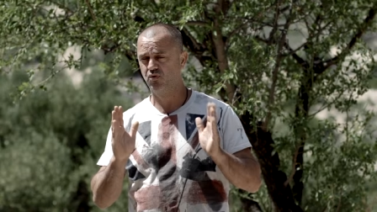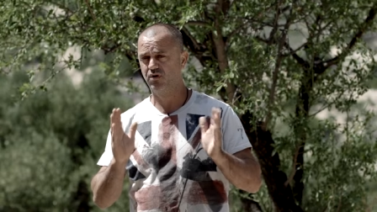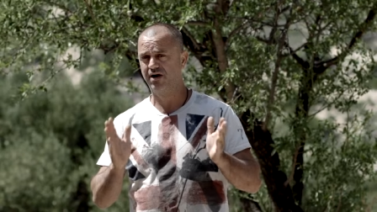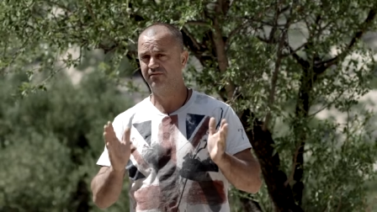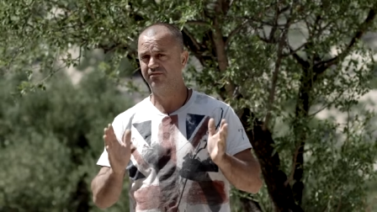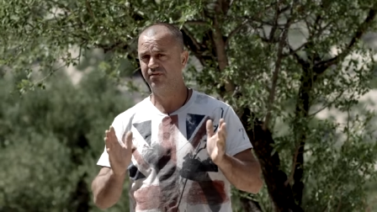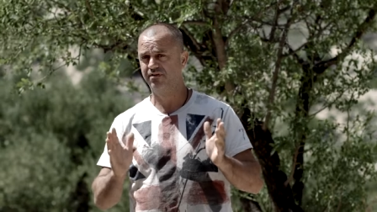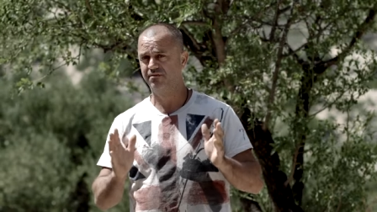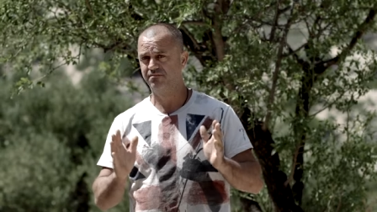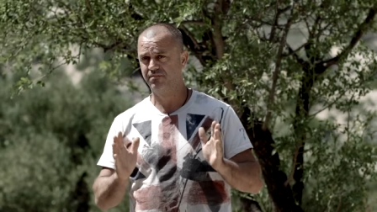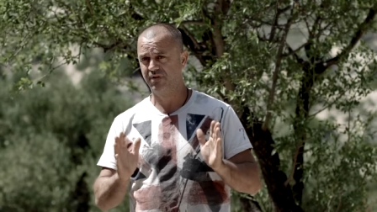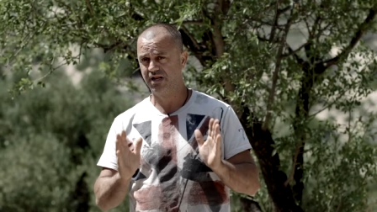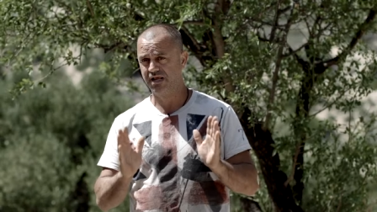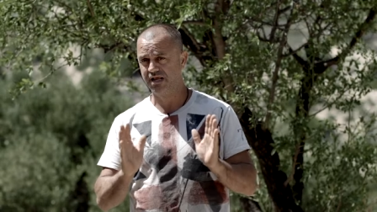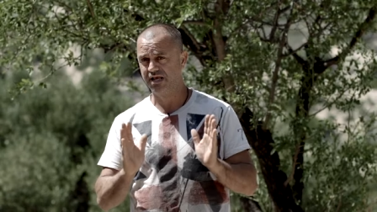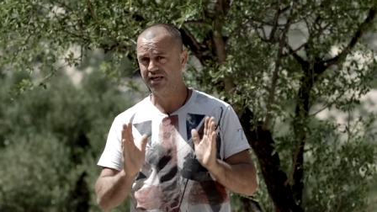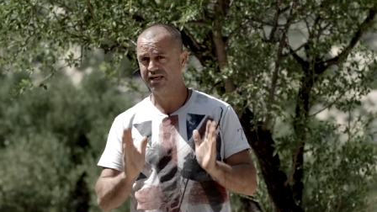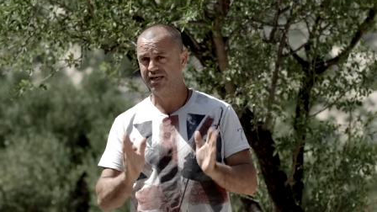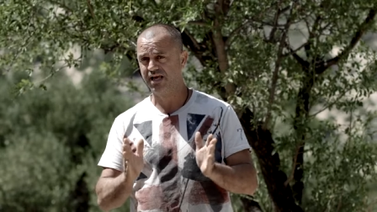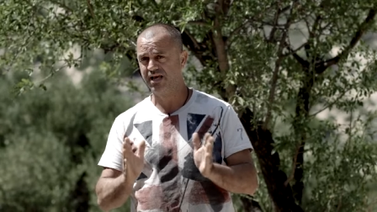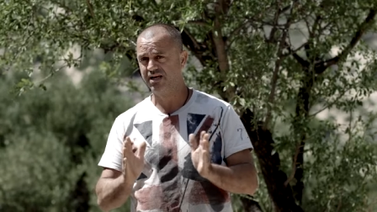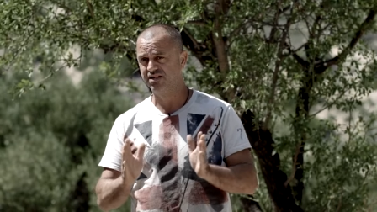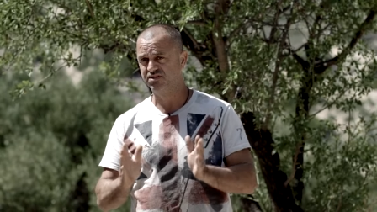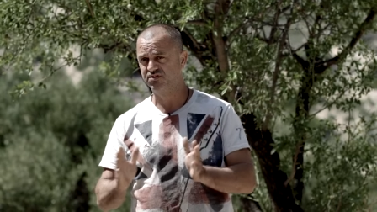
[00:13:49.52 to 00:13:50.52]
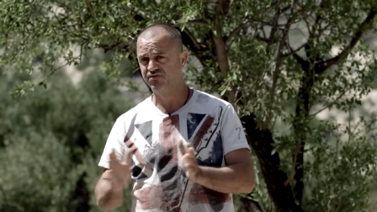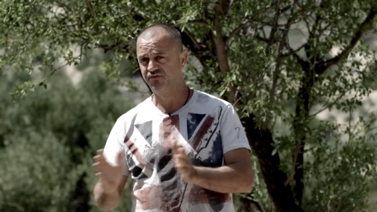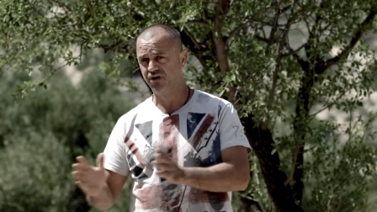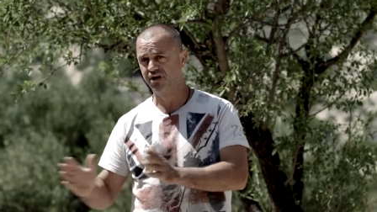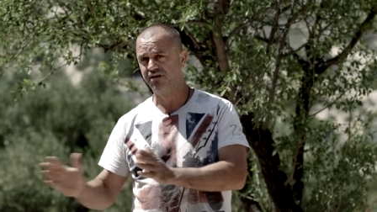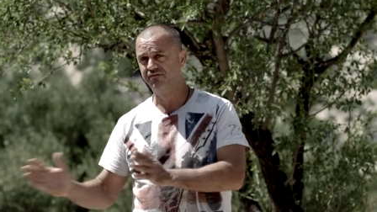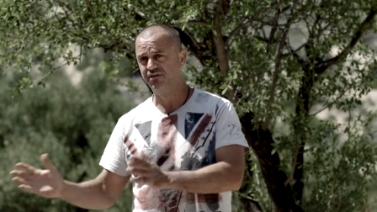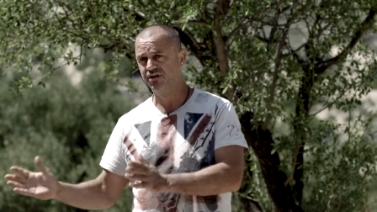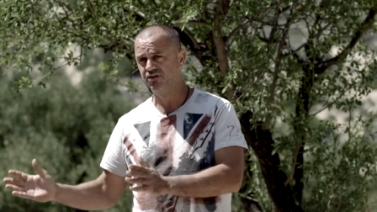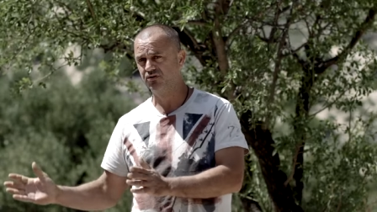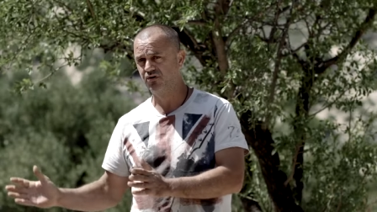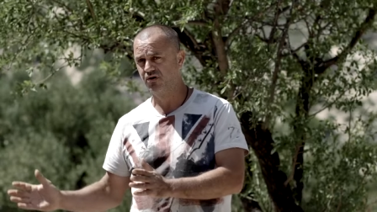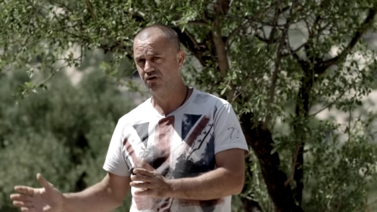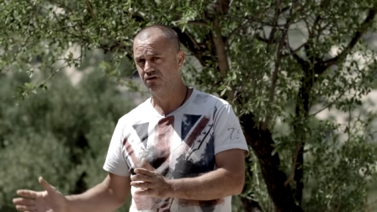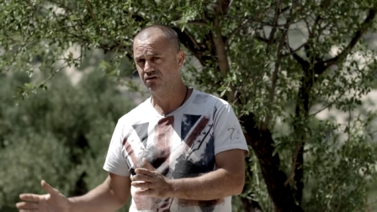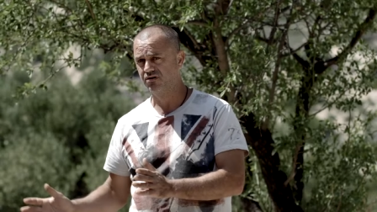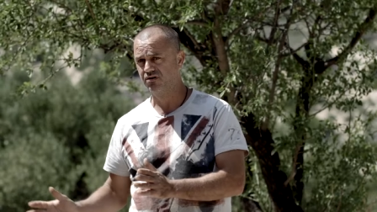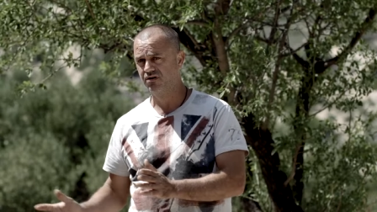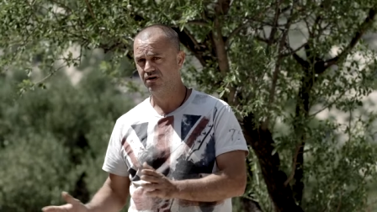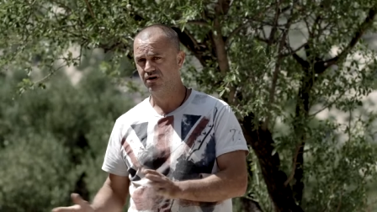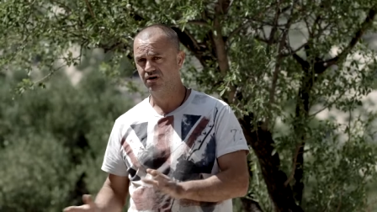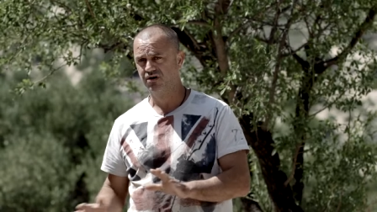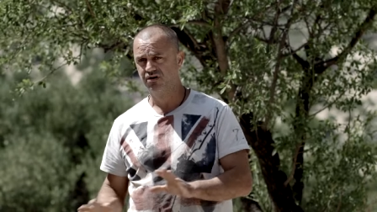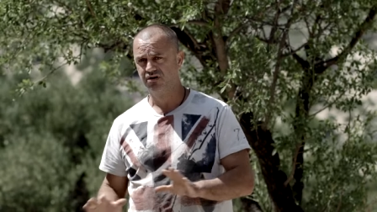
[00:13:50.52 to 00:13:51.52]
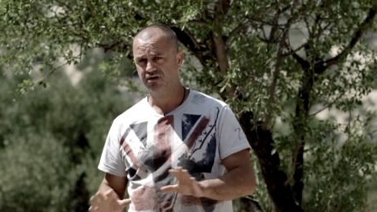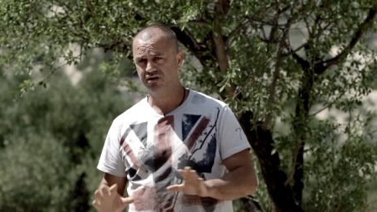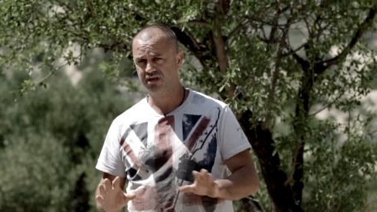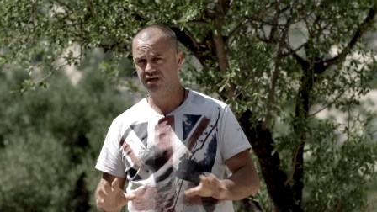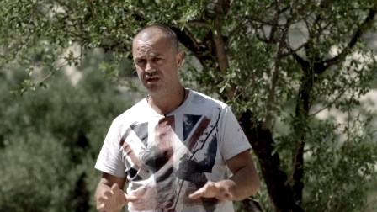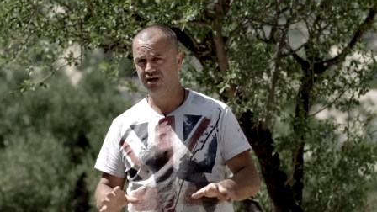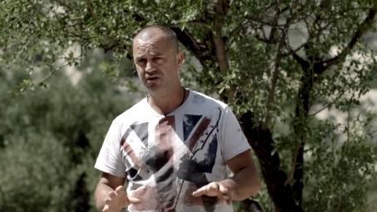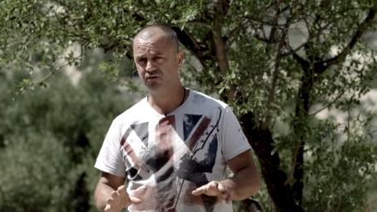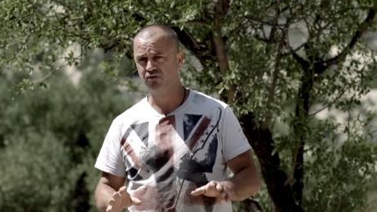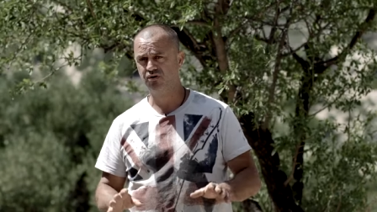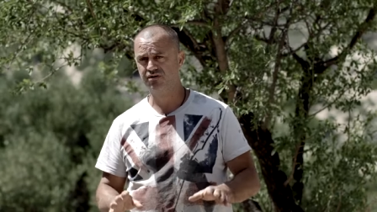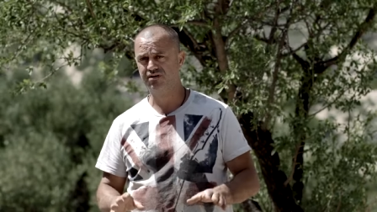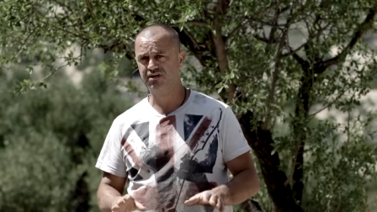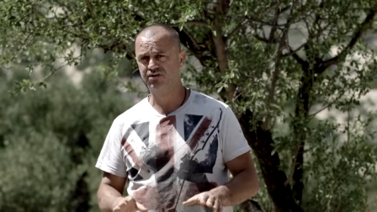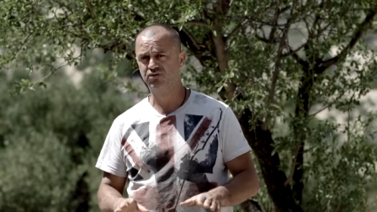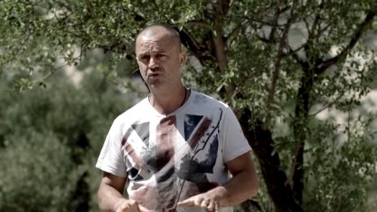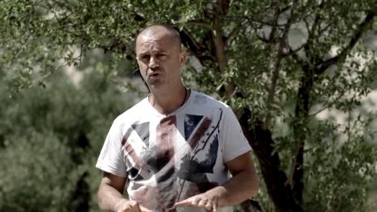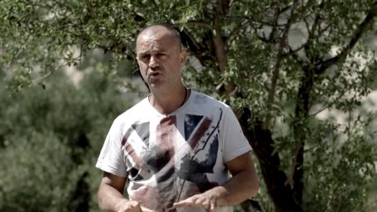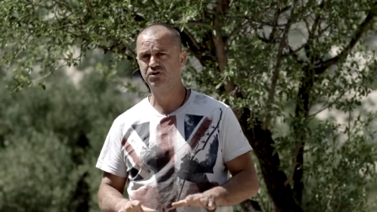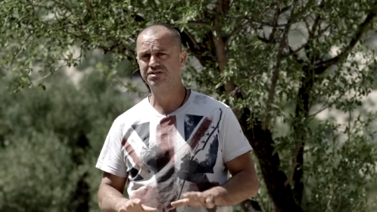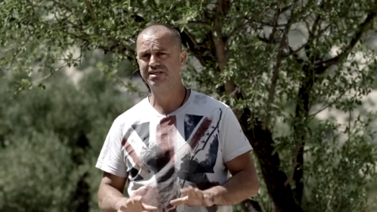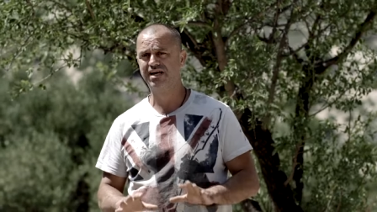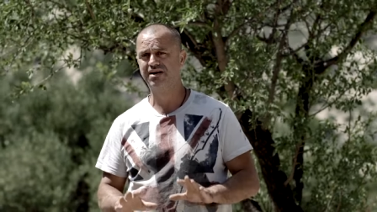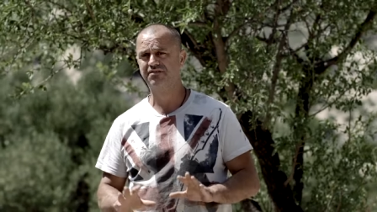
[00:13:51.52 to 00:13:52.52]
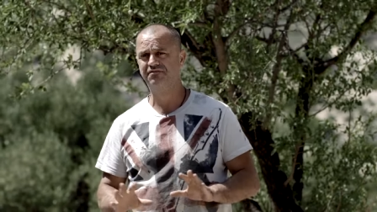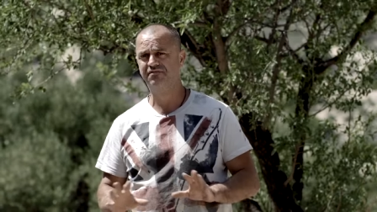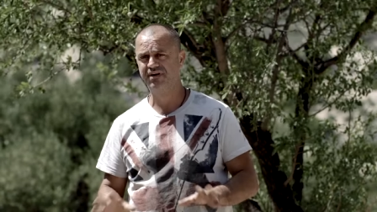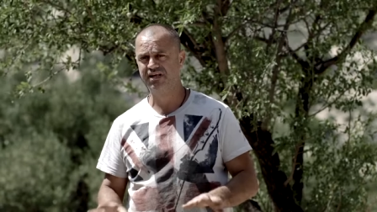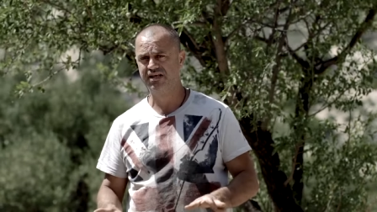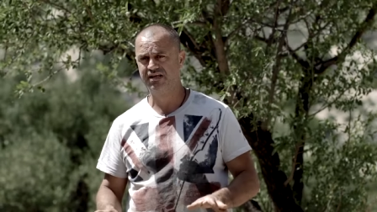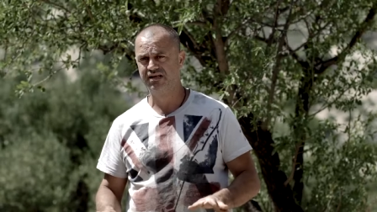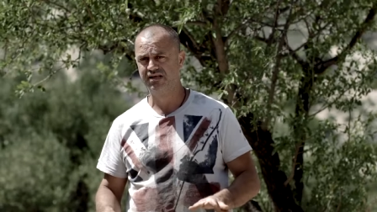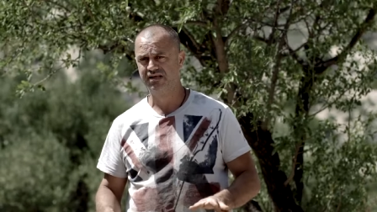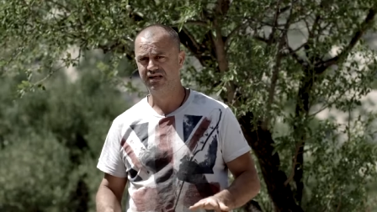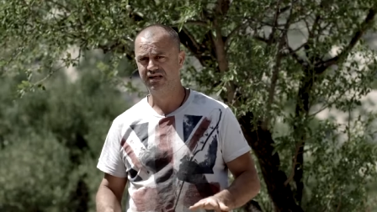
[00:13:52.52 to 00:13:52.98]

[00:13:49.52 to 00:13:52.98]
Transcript: have a, a cage for every dog. Here all the dogs are free